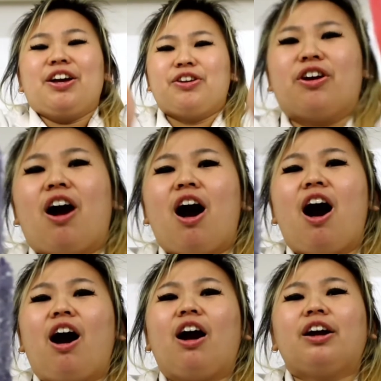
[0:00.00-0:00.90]
your
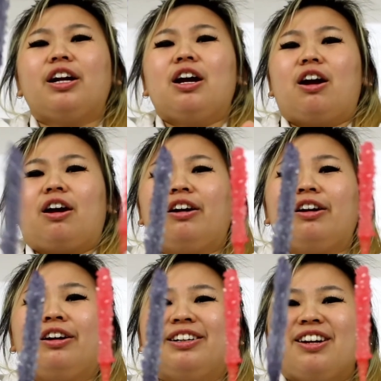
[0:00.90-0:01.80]

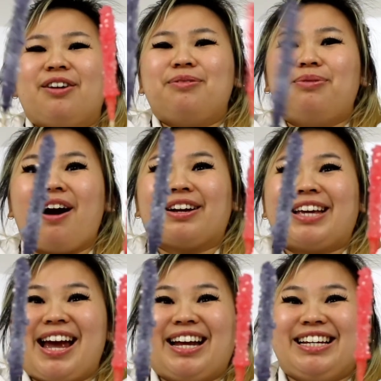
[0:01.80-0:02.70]
hard-earned rock
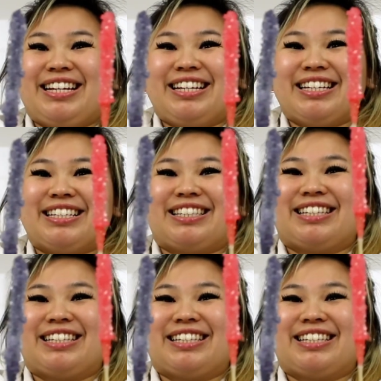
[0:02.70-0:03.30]
candies.